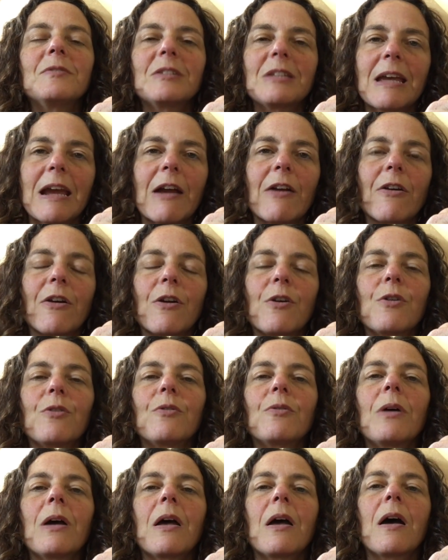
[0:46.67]

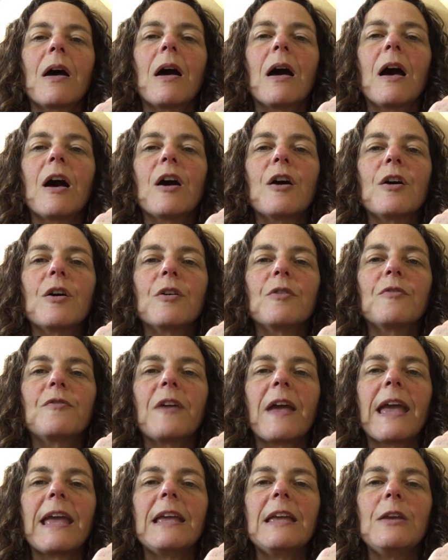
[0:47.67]
Tarot of
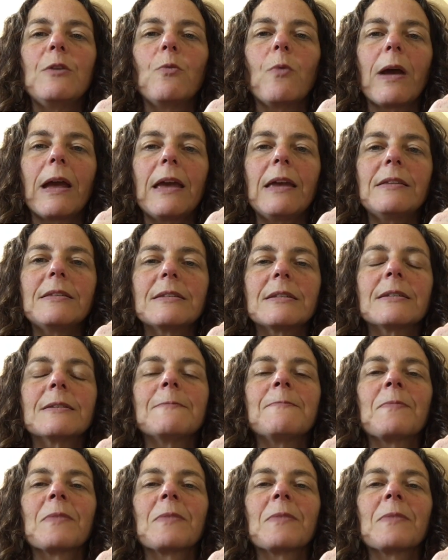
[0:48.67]
A.E. Waite.